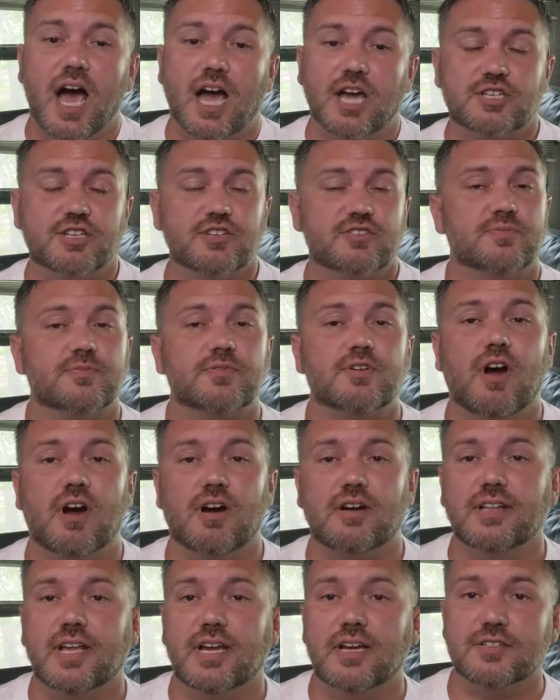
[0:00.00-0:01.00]
Uh, she's from
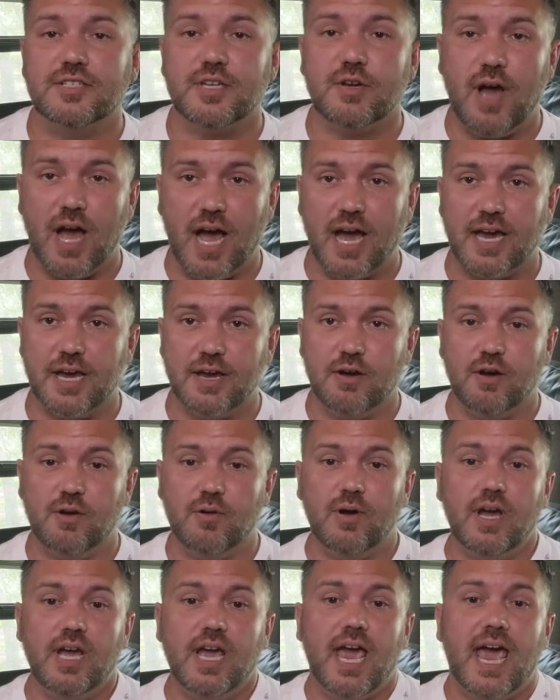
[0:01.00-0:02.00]
Carlisle,
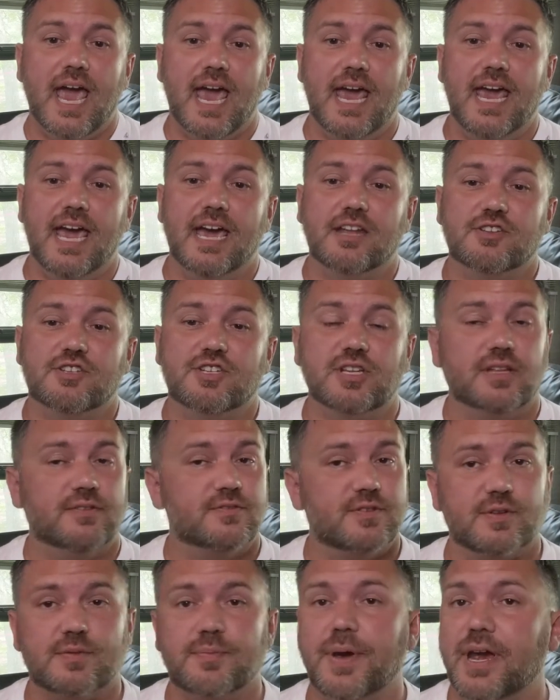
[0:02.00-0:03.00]
Ohio, and she
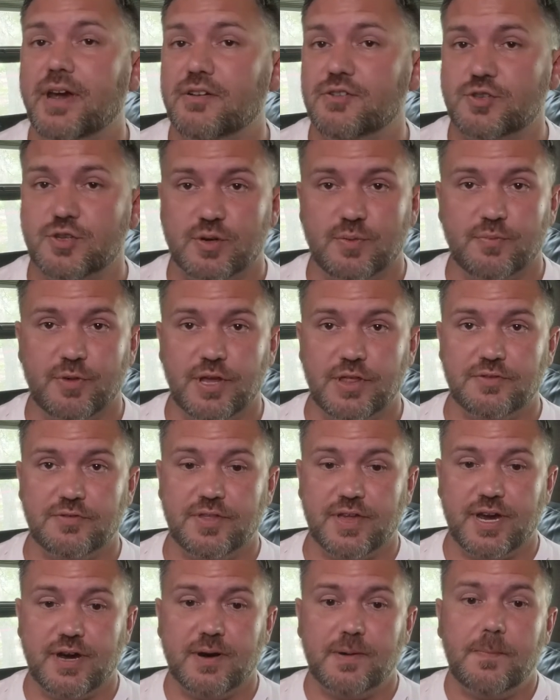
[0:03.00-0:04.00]
lives with her parents and her
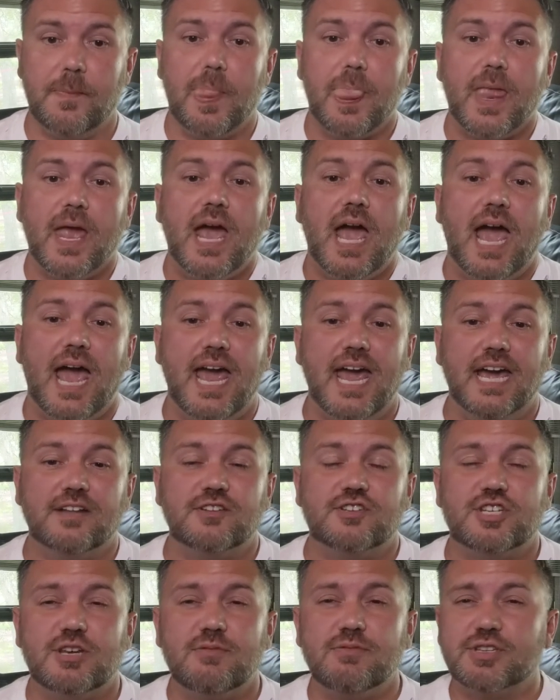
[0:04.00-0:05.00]
brother there.
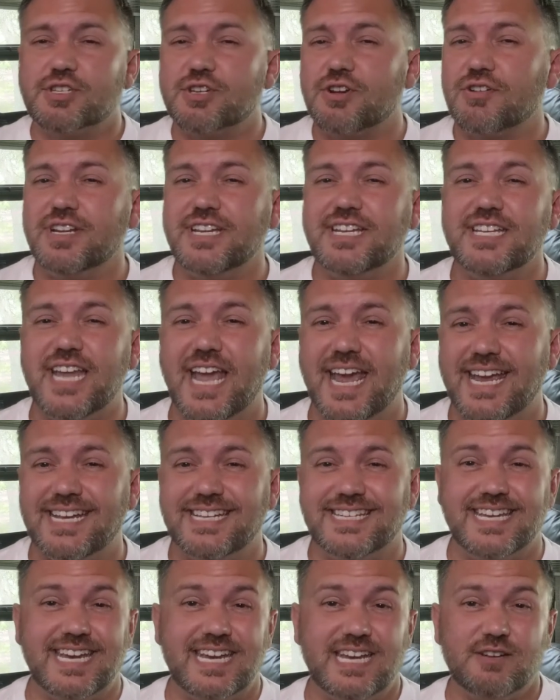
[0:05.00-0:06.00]
And she was turning
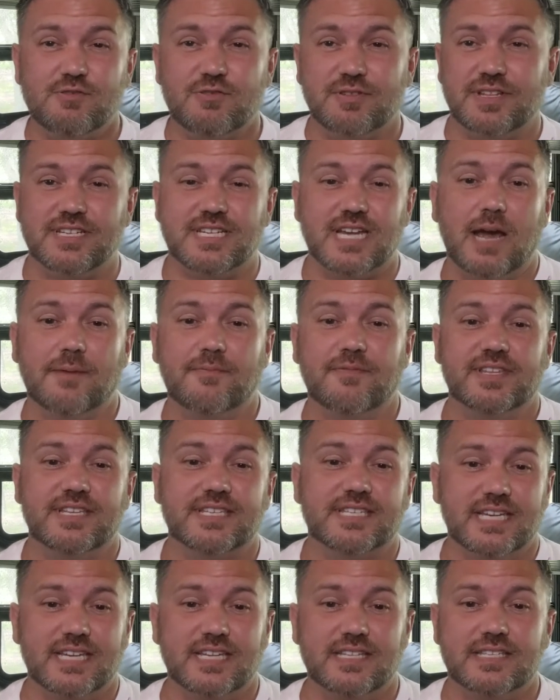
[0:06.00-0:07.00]
18 during the time of
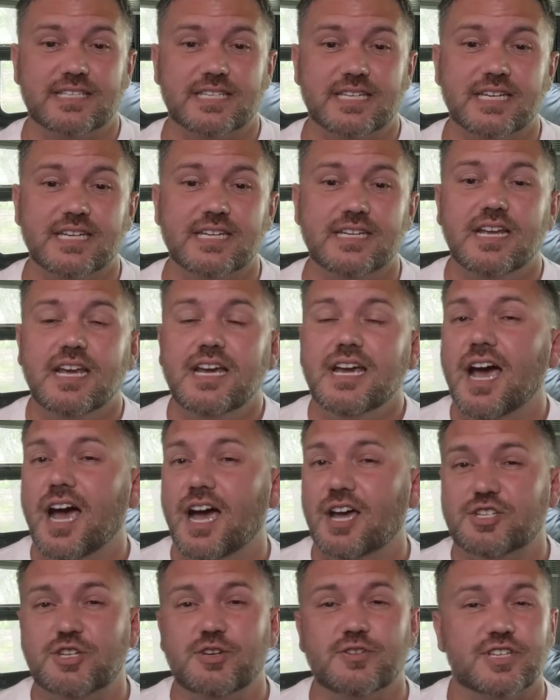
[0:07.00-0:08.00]
this incident.
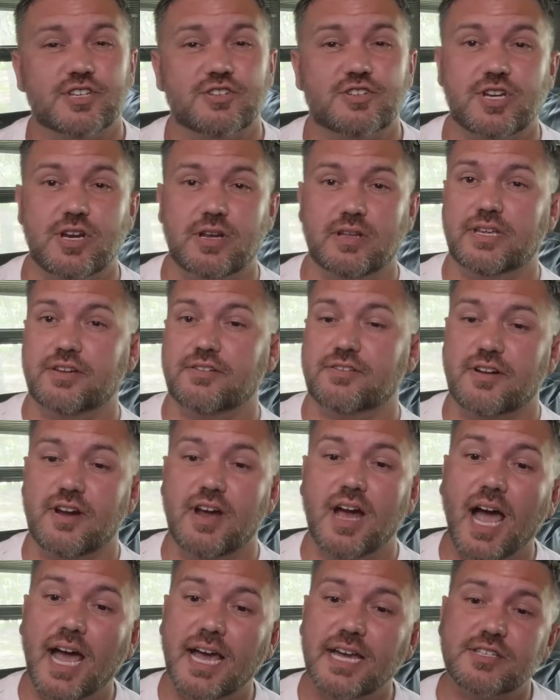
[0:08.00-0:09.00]
Uh, she was a cheerleader at
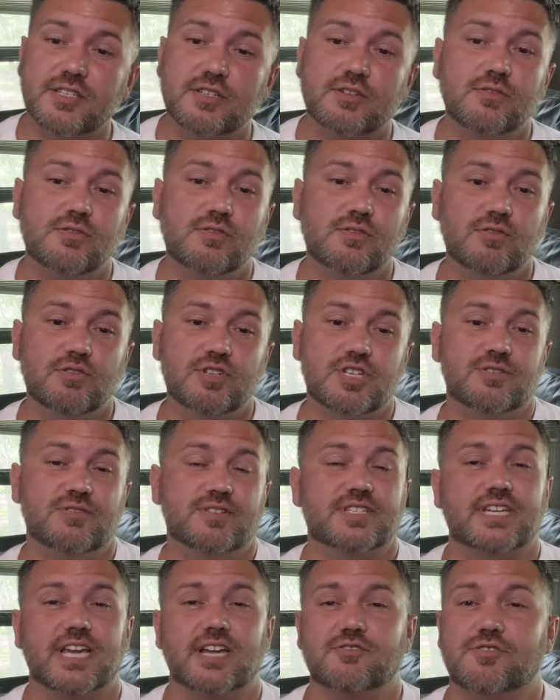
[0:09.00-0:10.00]
her high school. She
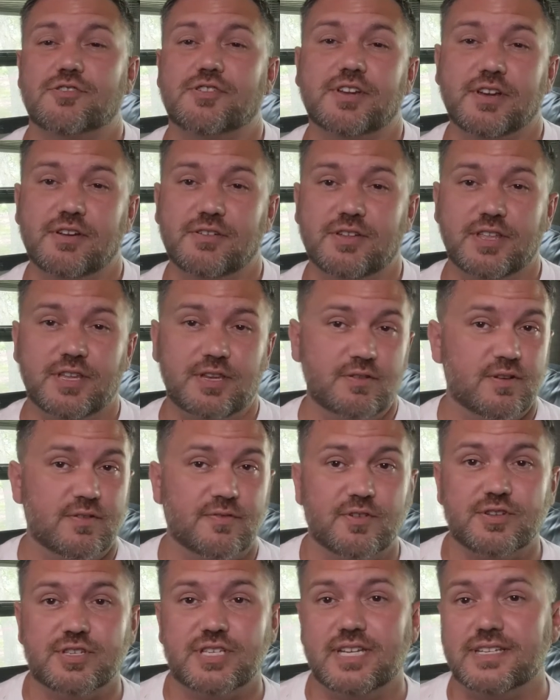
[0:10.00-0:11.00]
was scheduled to go to the
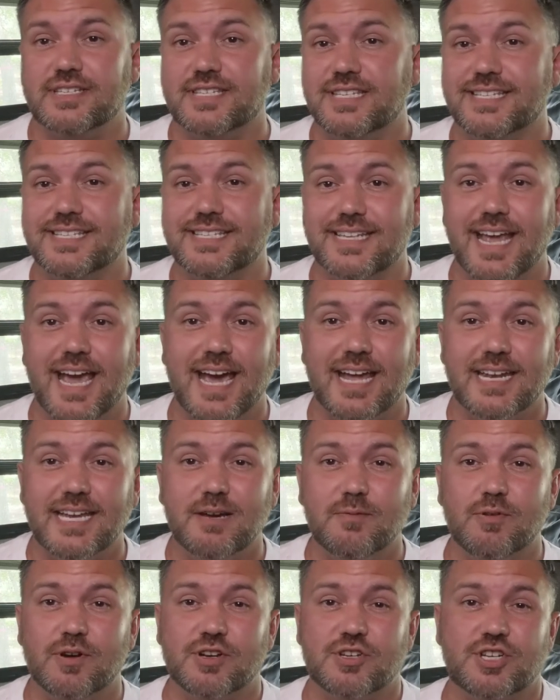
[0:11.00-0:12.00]
University of
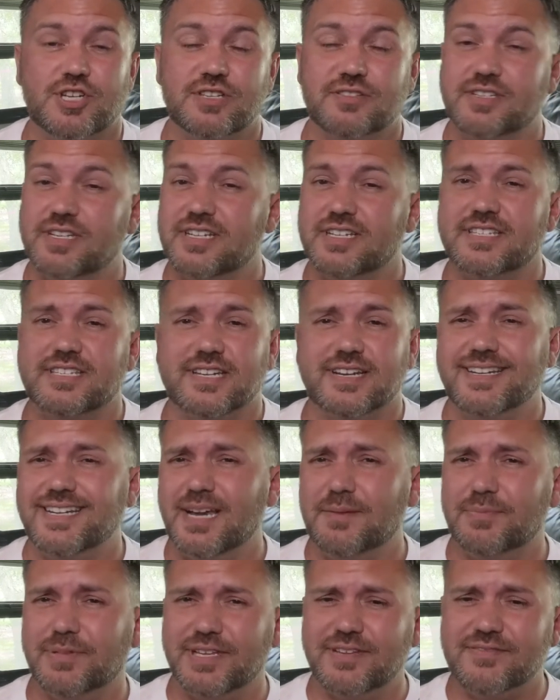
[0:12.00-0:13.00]
Cincinnati, where she's going to
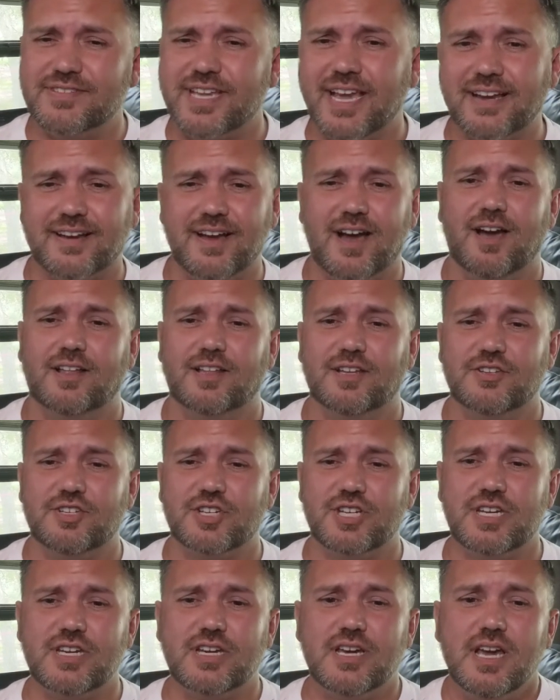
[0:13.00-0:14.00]
study, I believe,
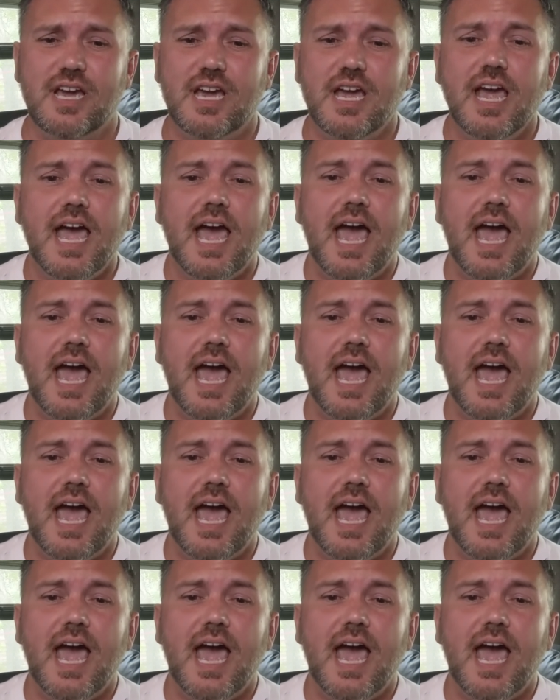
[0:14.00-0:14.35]
psychology.